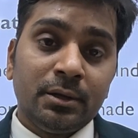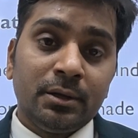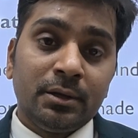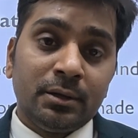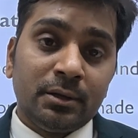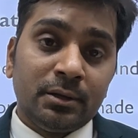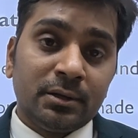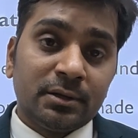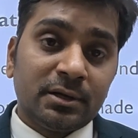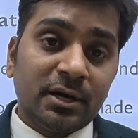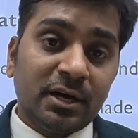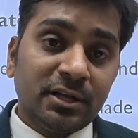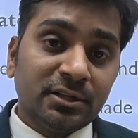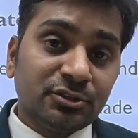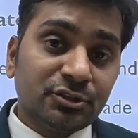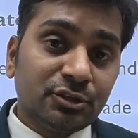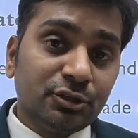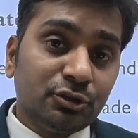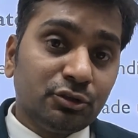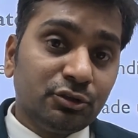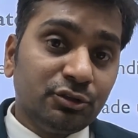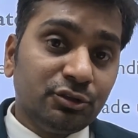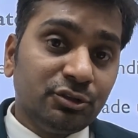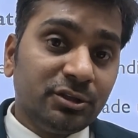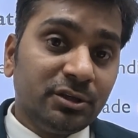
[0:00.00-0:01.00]

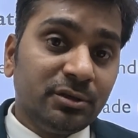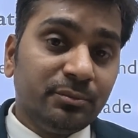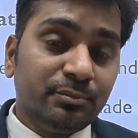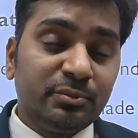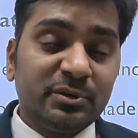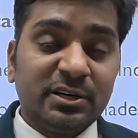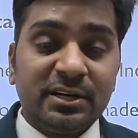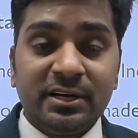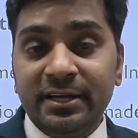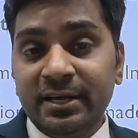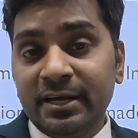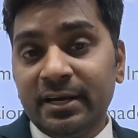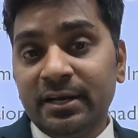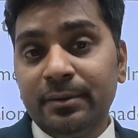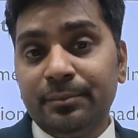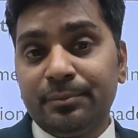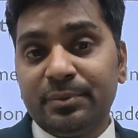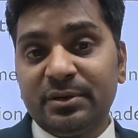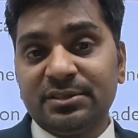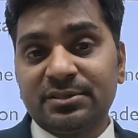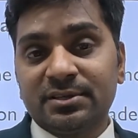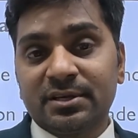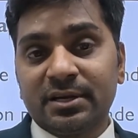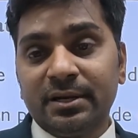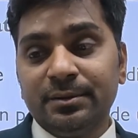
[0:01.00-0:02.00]
Constitution clearly
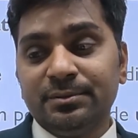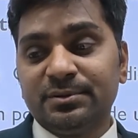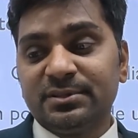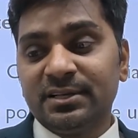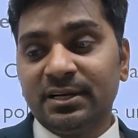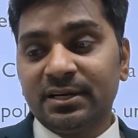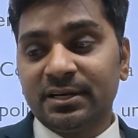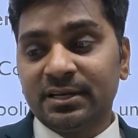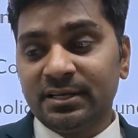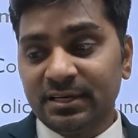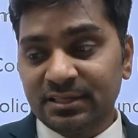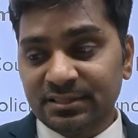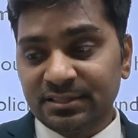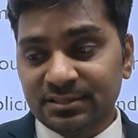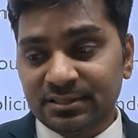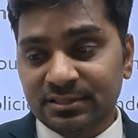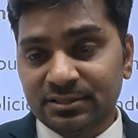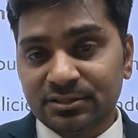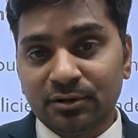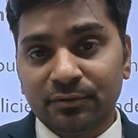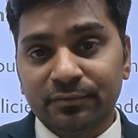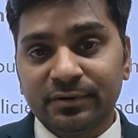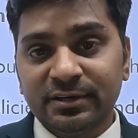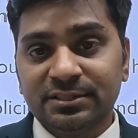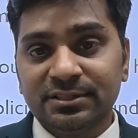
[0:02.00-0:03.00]
prescribes that yes,
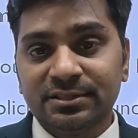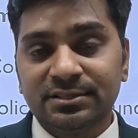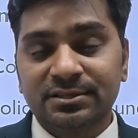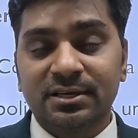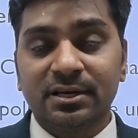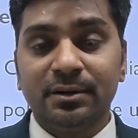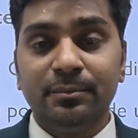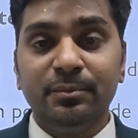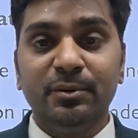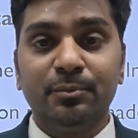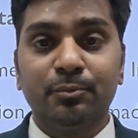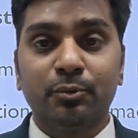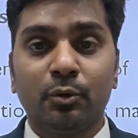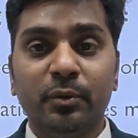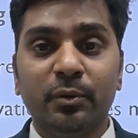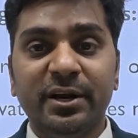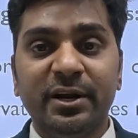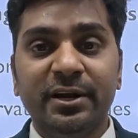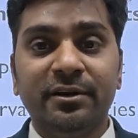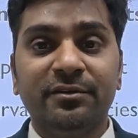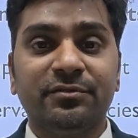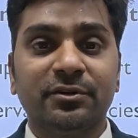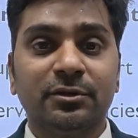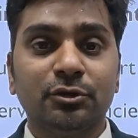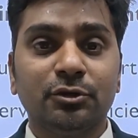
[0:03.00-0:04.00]
reservations can be provided
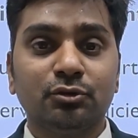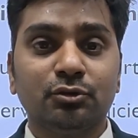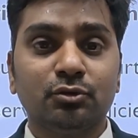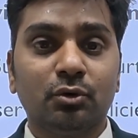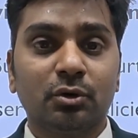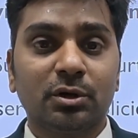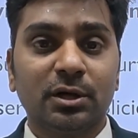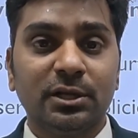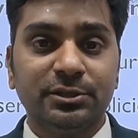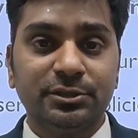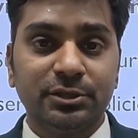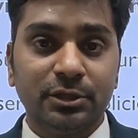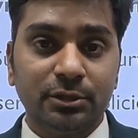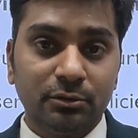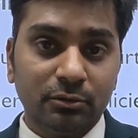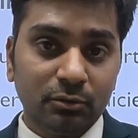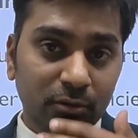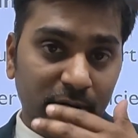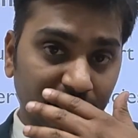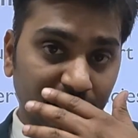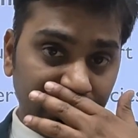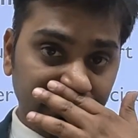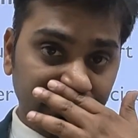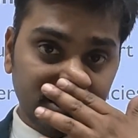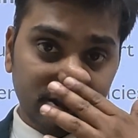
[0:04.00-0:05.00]
for the so-called scheduled
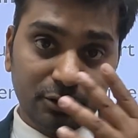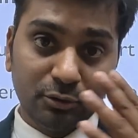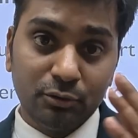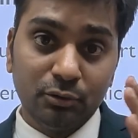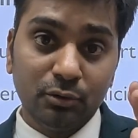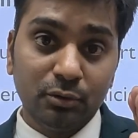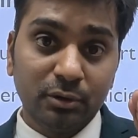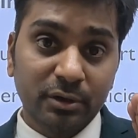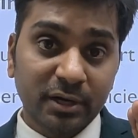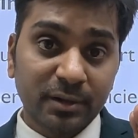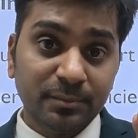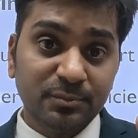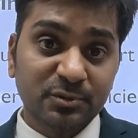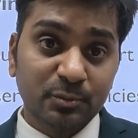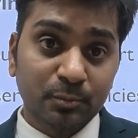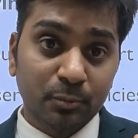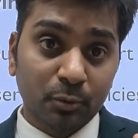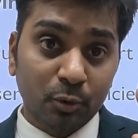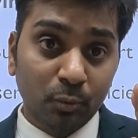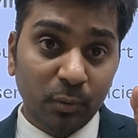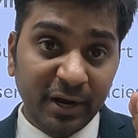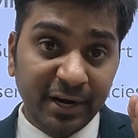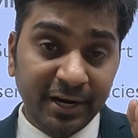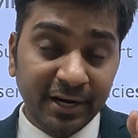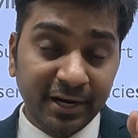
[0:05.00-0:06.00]
caste, scheduled tribes,
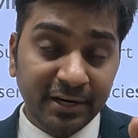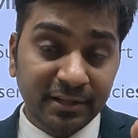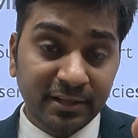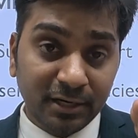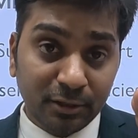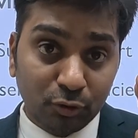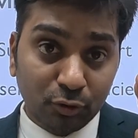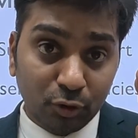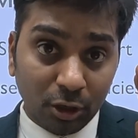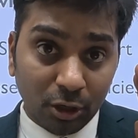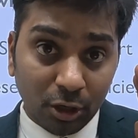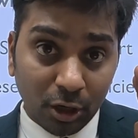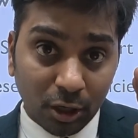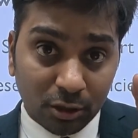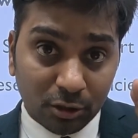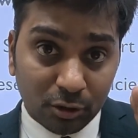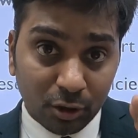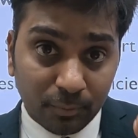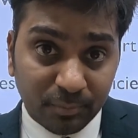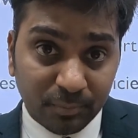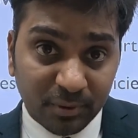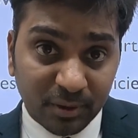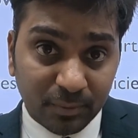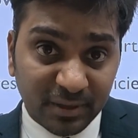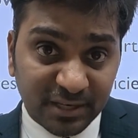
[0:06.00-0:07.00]
provided that you are not
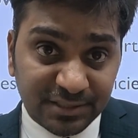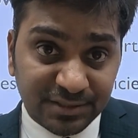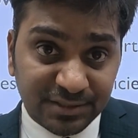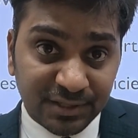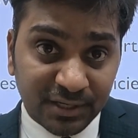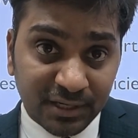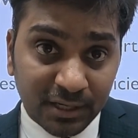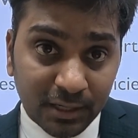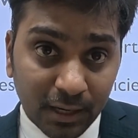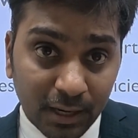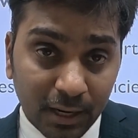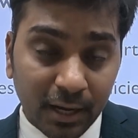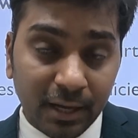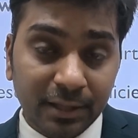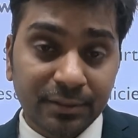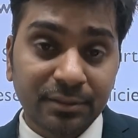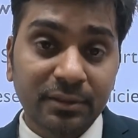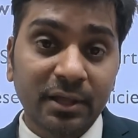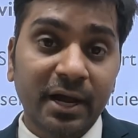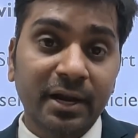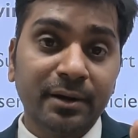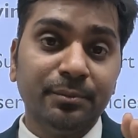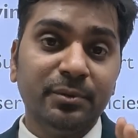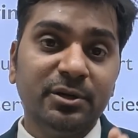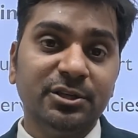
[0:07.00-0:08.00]
compromising on the
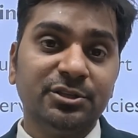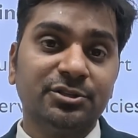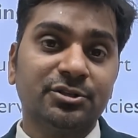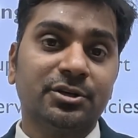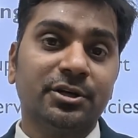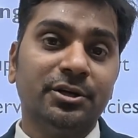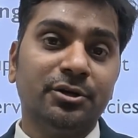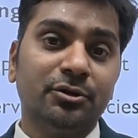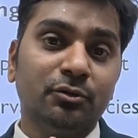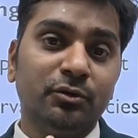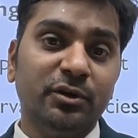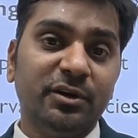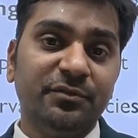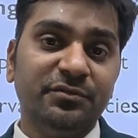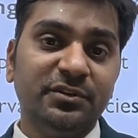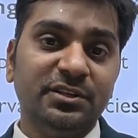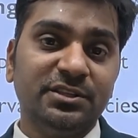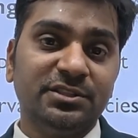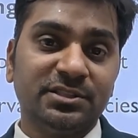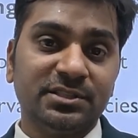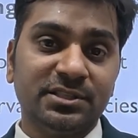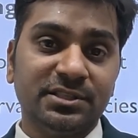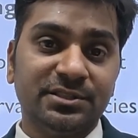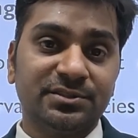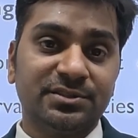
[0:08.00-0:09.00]
administrative
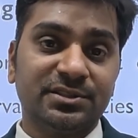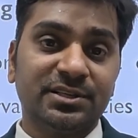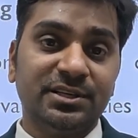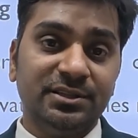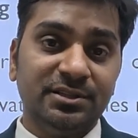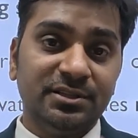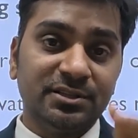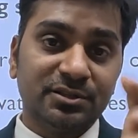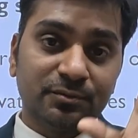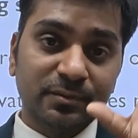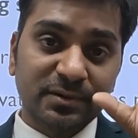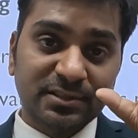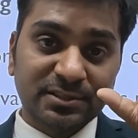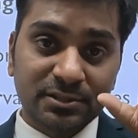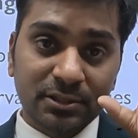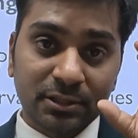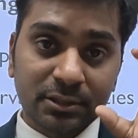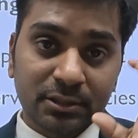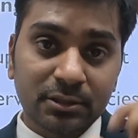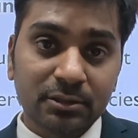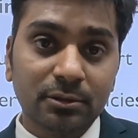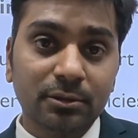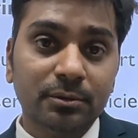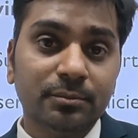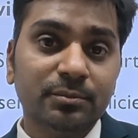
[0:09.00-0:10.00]
efficiency. This was the
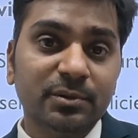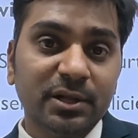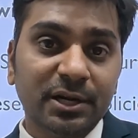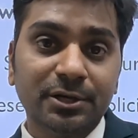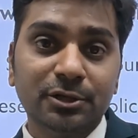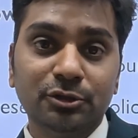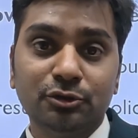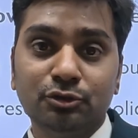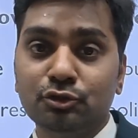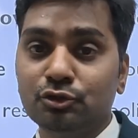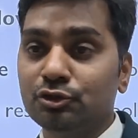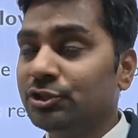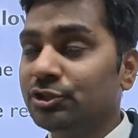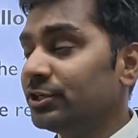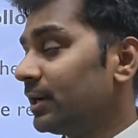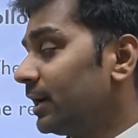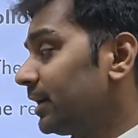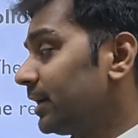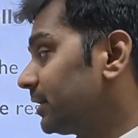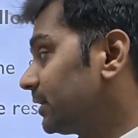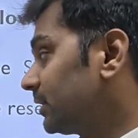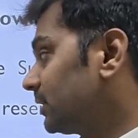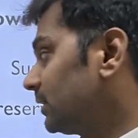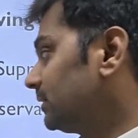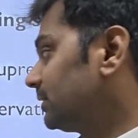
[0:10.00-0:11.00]
term that is used in
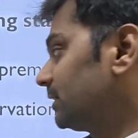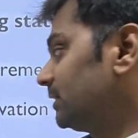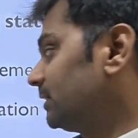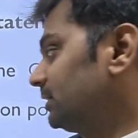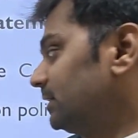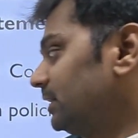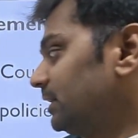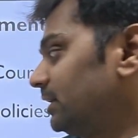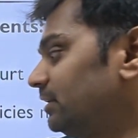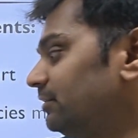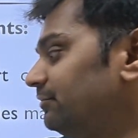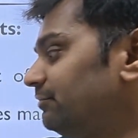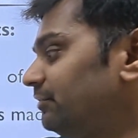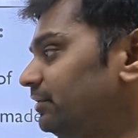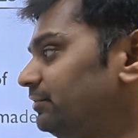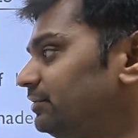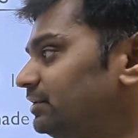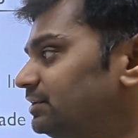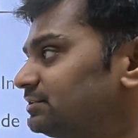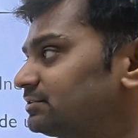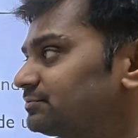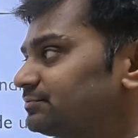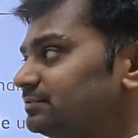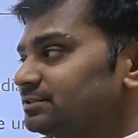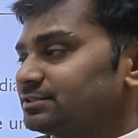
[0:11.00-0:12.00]
Article 335, hence
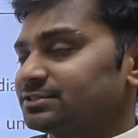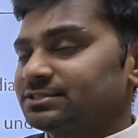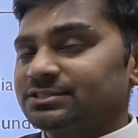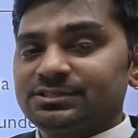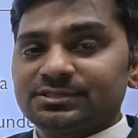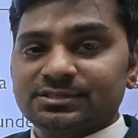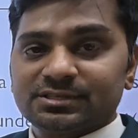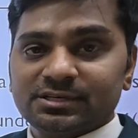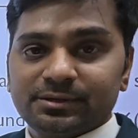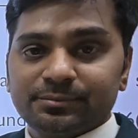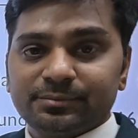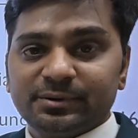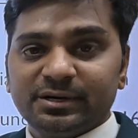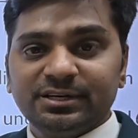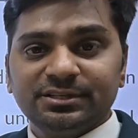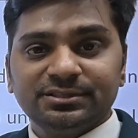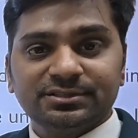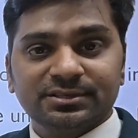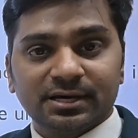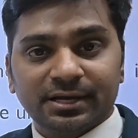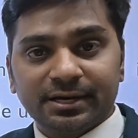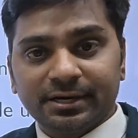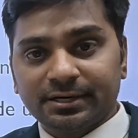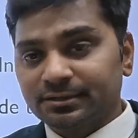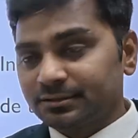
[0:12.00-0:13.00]
first statement is
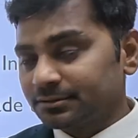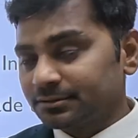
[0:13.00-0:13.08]
correct.